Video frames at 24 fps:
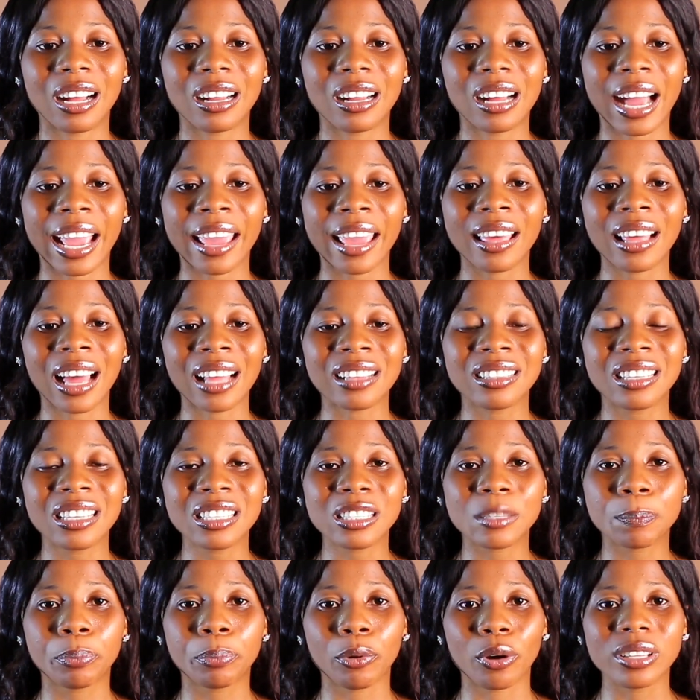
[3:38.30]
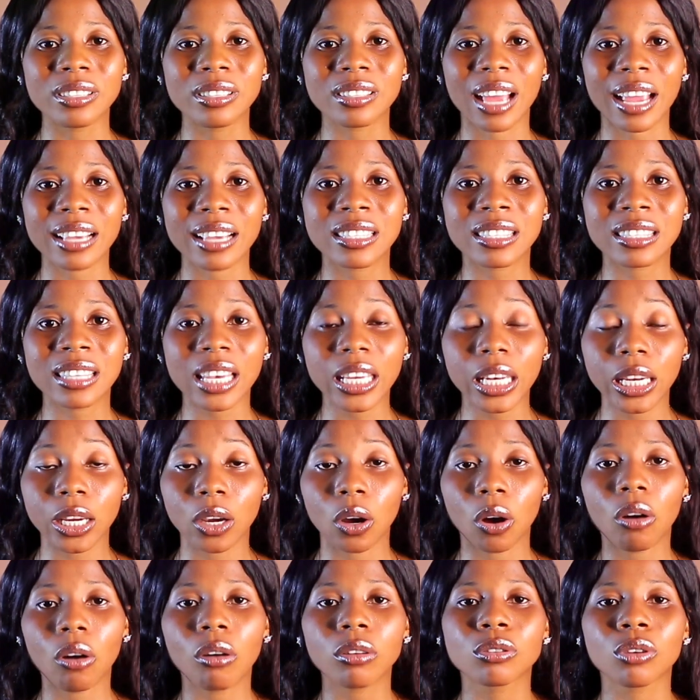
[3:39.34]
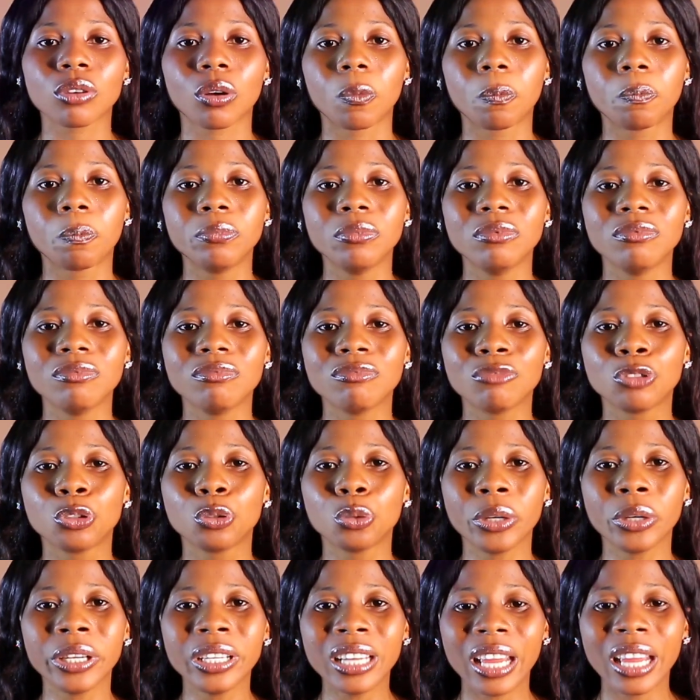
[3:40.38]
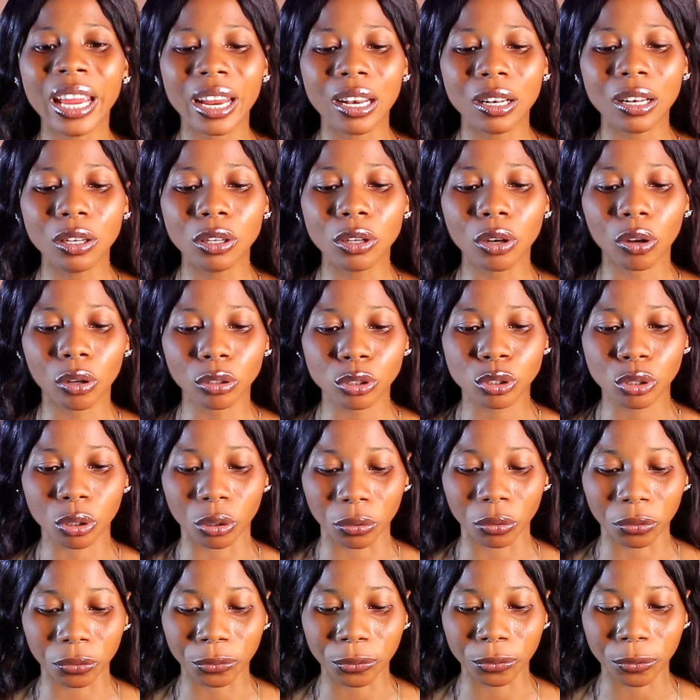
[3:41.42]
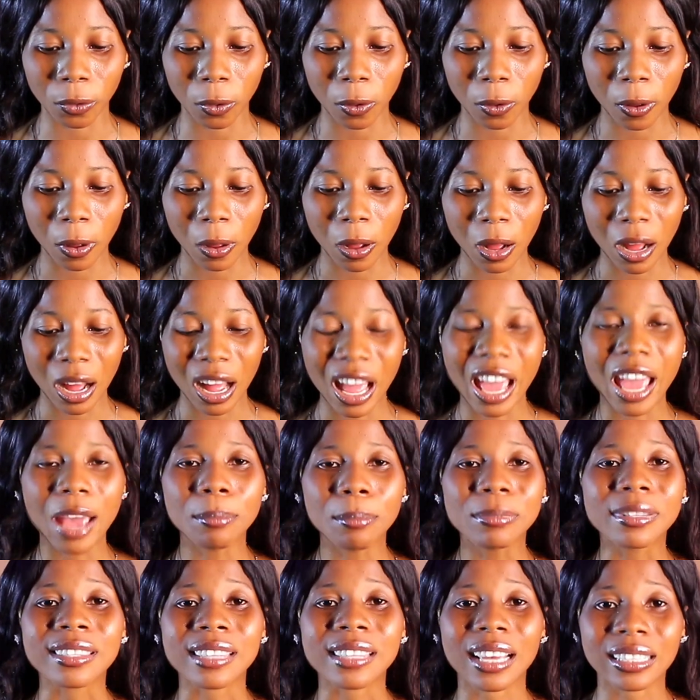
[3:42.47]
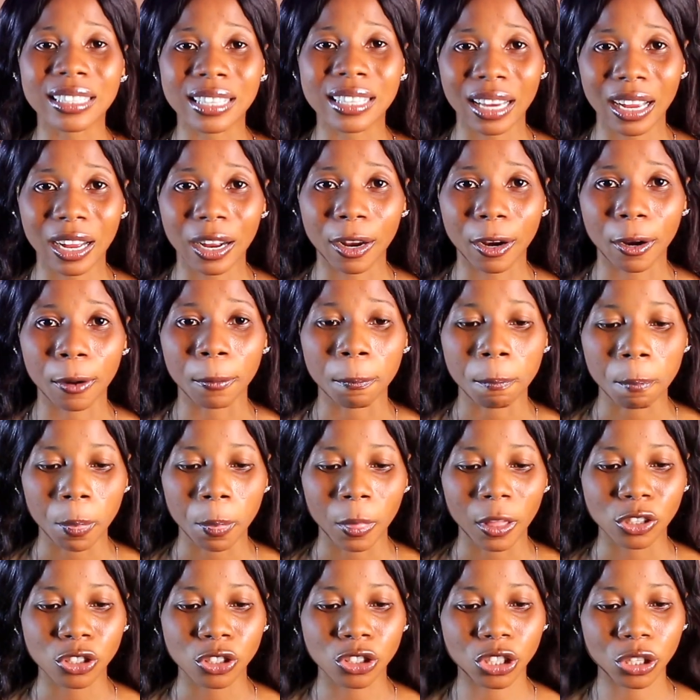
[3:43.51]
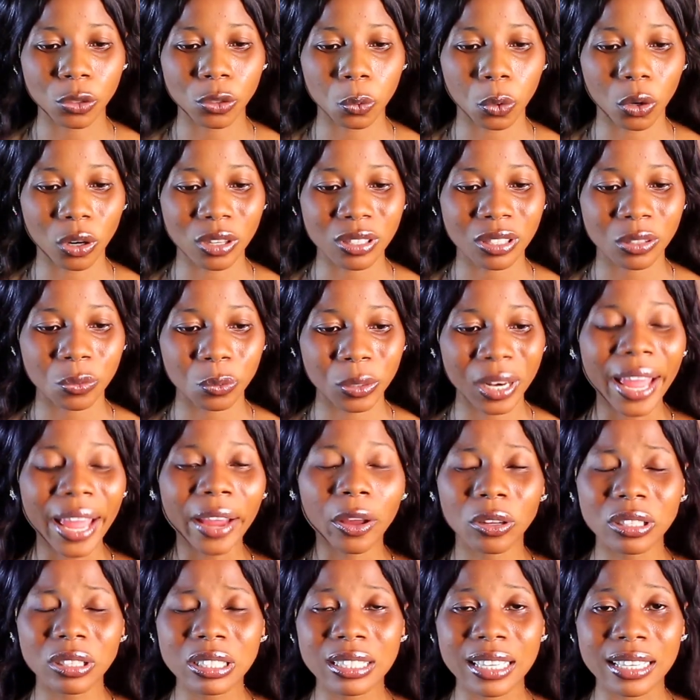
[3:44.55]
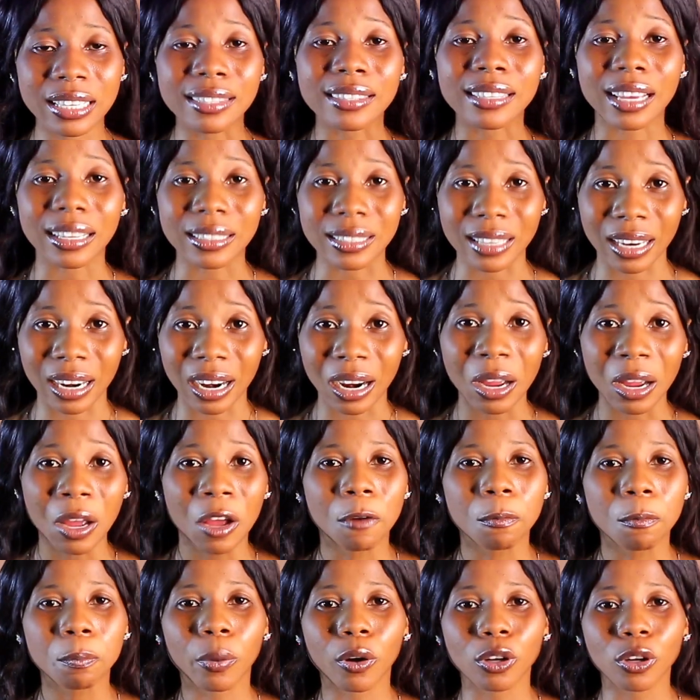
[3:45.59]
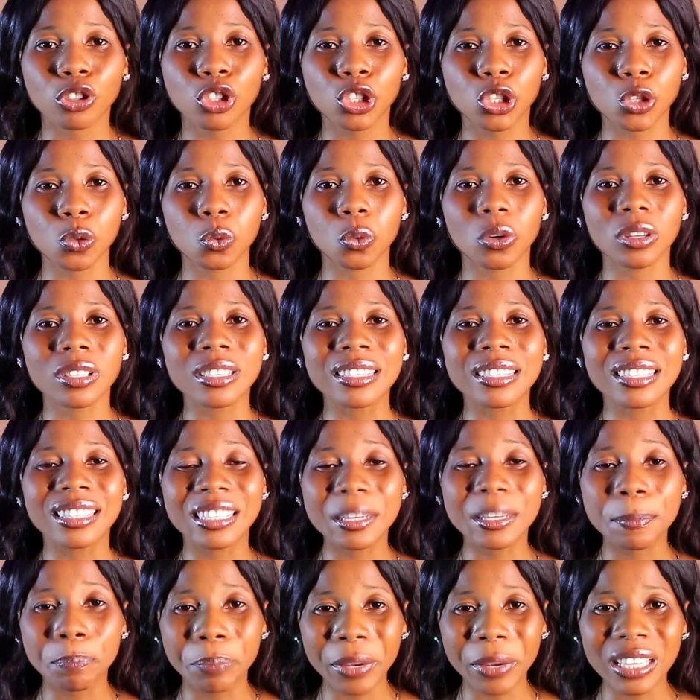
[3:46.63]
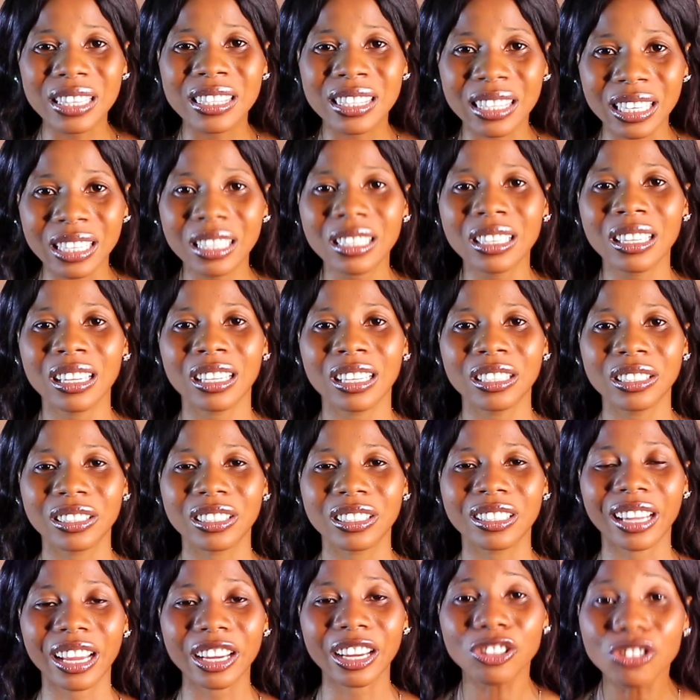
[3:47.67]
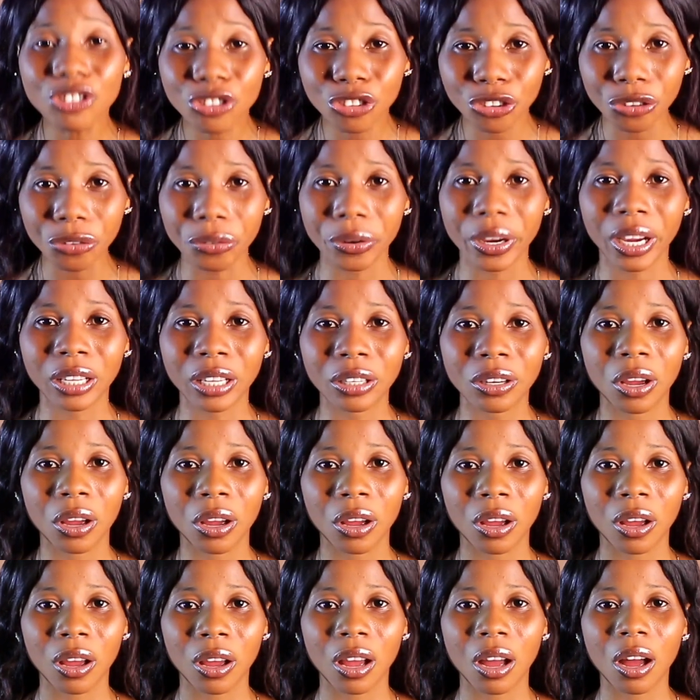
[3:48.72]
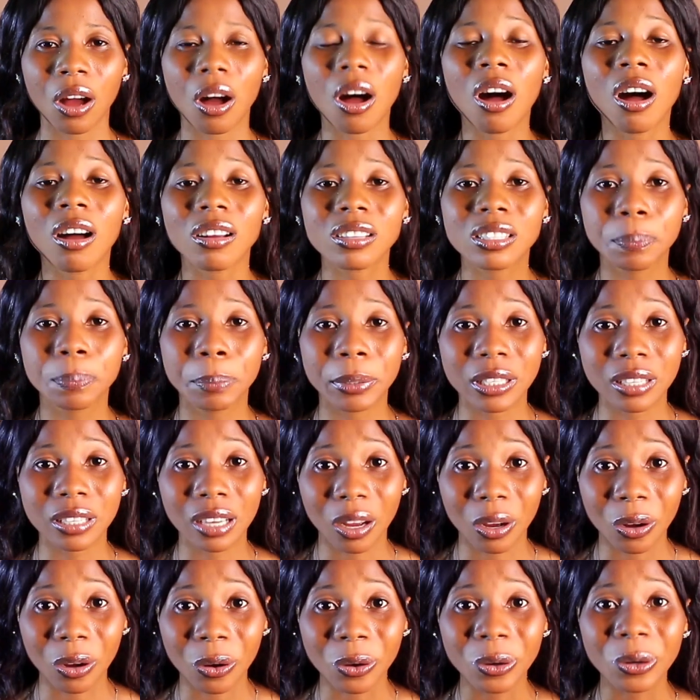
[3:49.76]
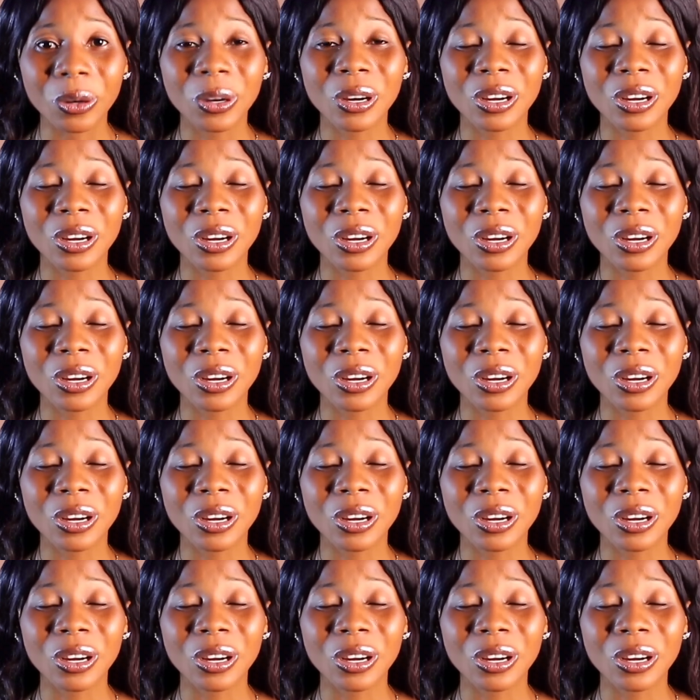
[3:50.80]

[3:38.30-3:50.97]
at this point, I see the author doing a lot of satire. Will I call it a satire? But she was depicting Nigerian hospital